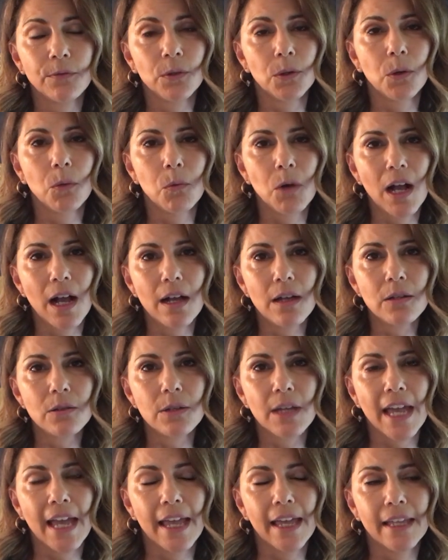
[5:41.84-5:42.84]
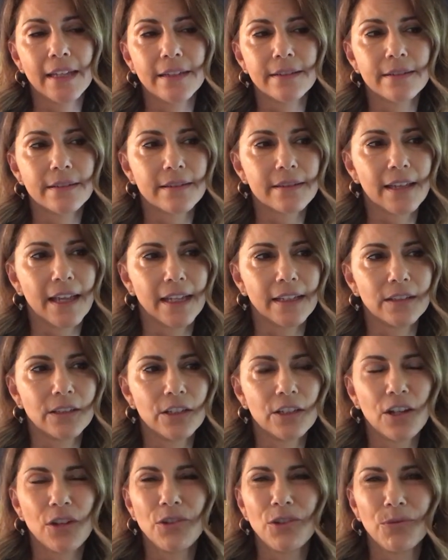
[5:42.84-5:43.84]
for a while and that,
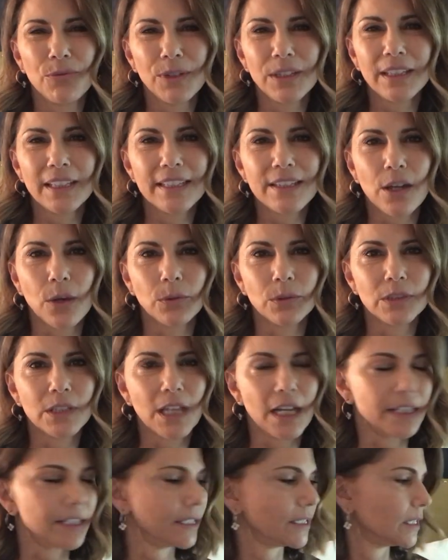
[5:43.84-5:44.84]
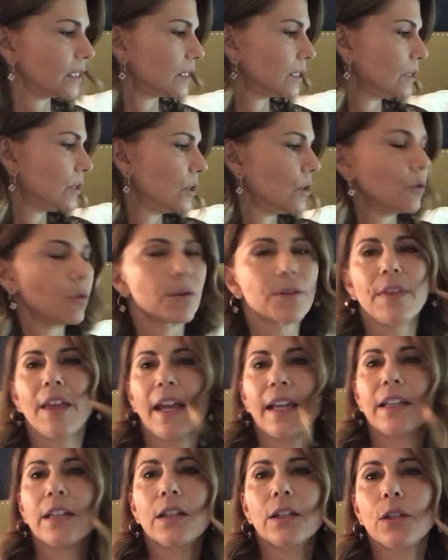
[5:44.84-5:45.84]
you know, you really don't like or
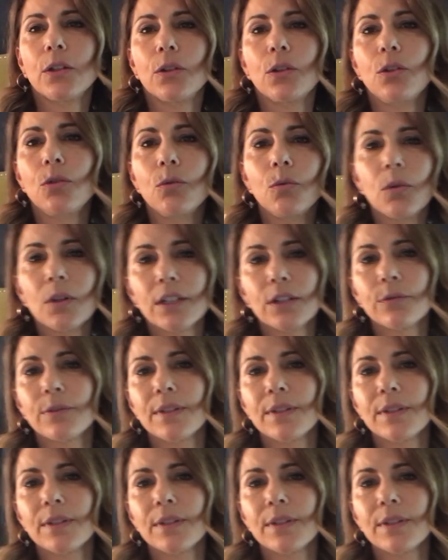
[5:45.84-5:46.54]
that you want to